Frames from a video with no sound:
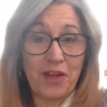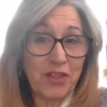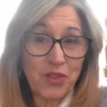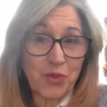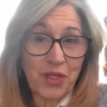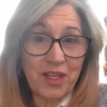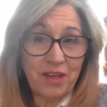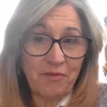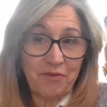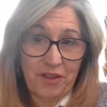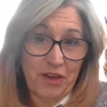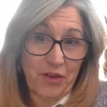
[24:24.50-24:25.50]
were they just
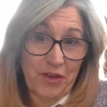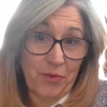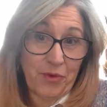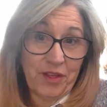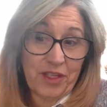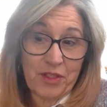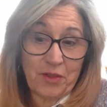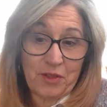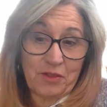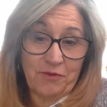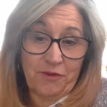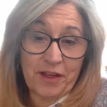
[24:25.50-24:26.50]
drinking? You know, were they
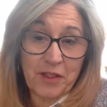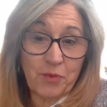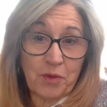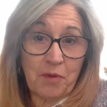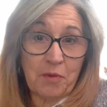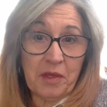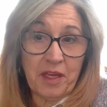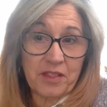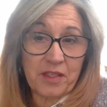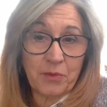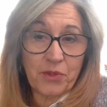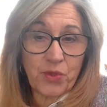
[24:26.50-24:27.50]
just friends with me
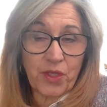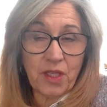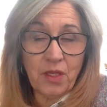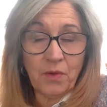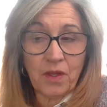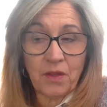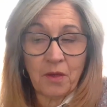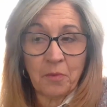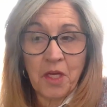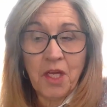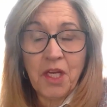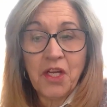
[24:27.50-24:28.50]
because I was drinking with
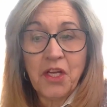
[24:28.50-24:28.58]
them?